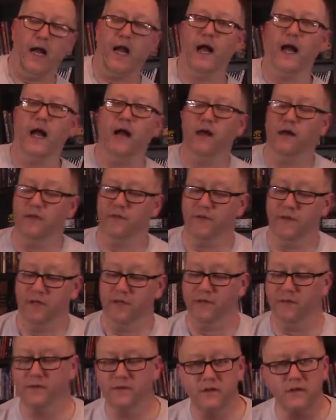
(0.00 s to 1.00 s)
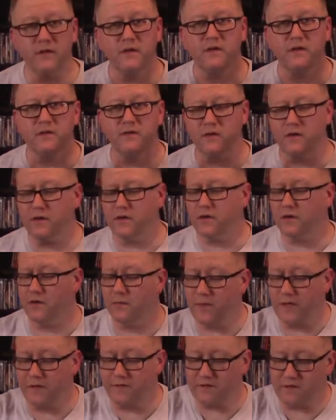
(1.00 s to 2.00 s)
And then the
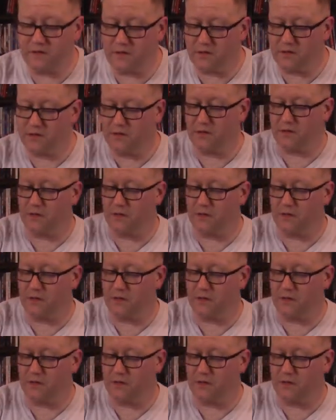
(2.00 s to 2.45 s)
amazing,